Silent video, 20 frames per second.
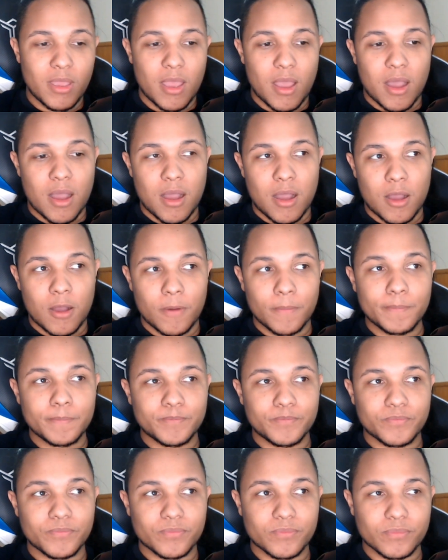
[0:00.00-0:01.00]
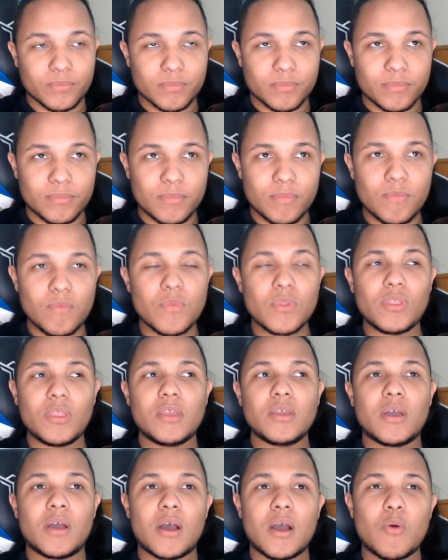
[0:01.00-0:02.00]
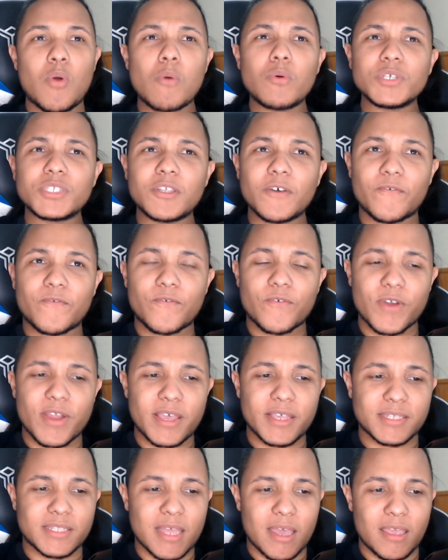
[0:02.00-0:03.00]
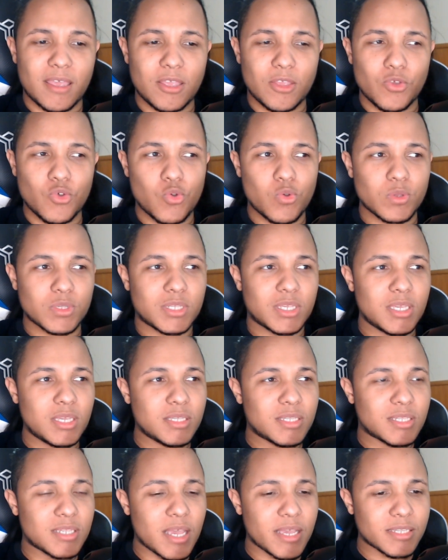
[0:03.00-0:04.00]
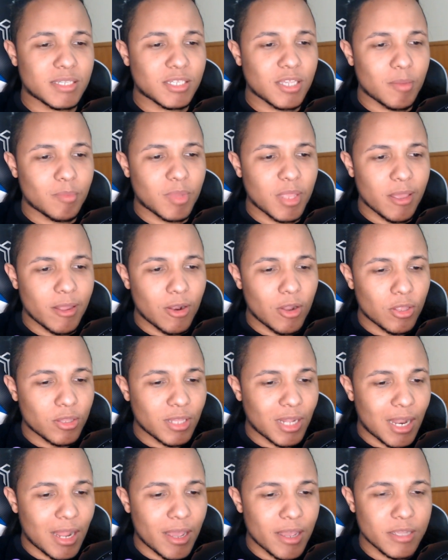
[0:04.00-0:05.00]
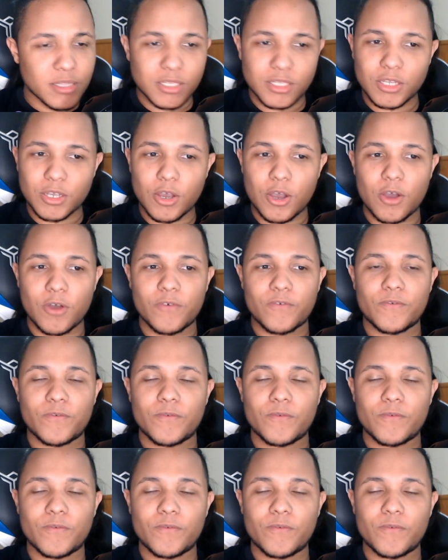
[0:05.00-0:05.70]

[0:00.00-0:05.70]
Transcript: What was the phrase that he used? He says something along the lines of,